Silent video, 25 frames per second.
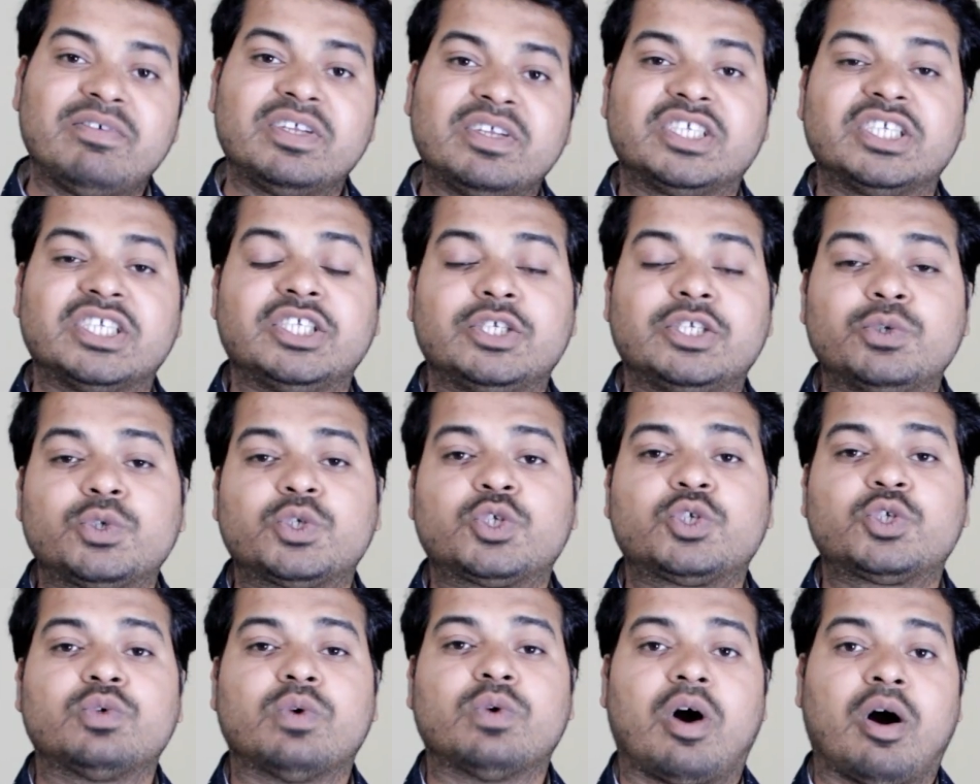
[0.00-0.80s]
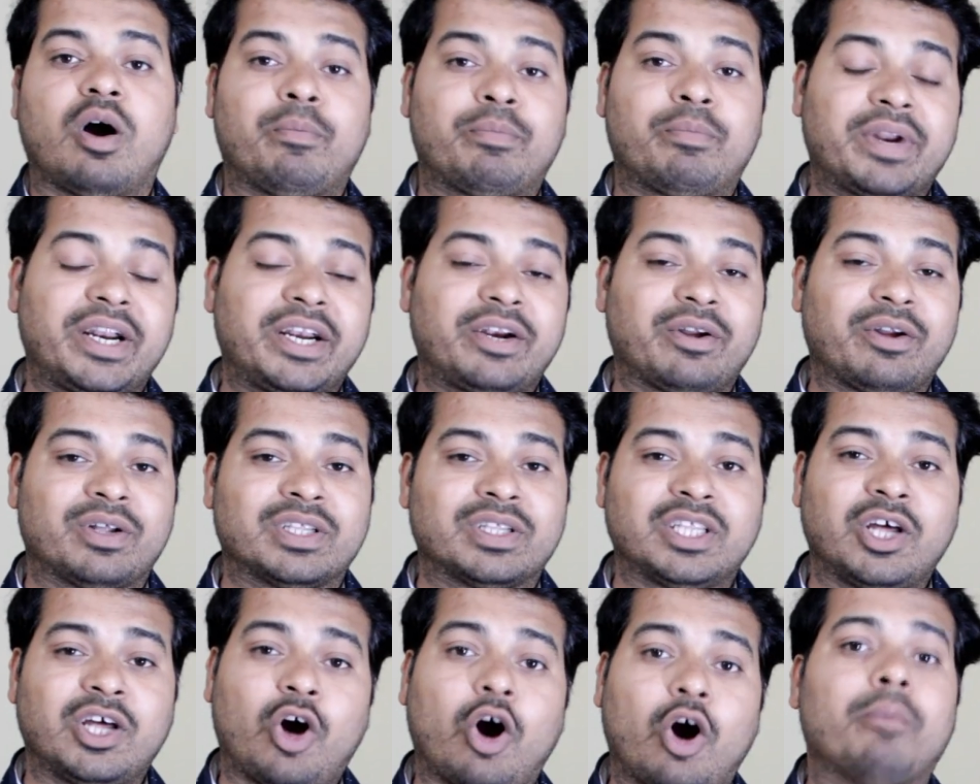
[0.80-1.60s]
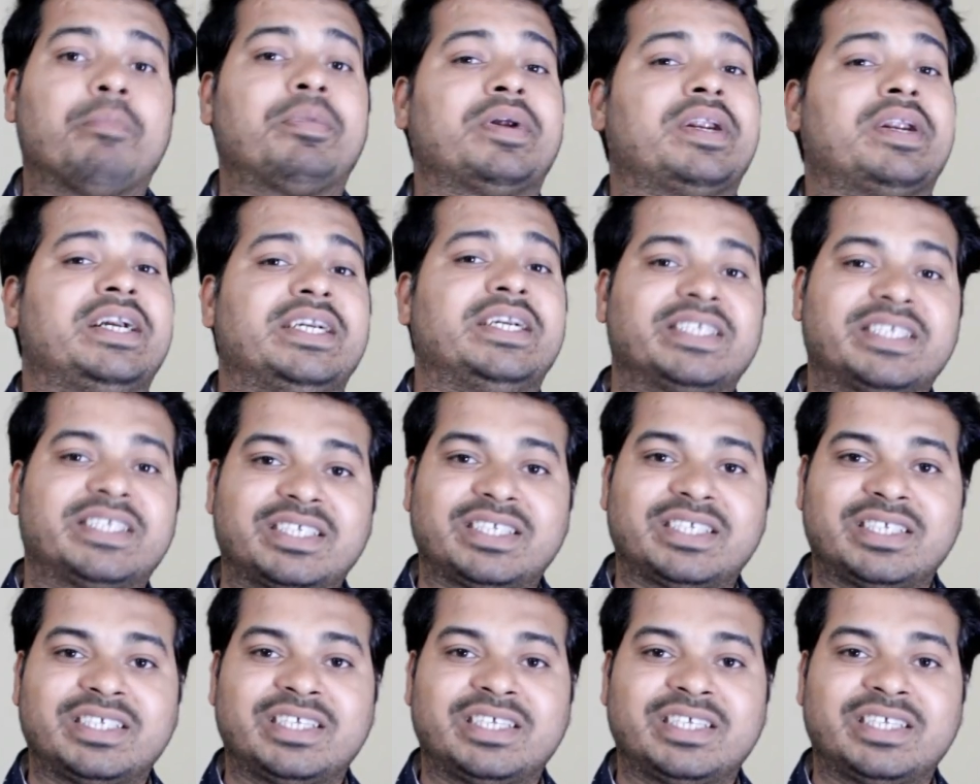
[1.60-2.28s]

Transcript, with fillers: which is used to operate on the operands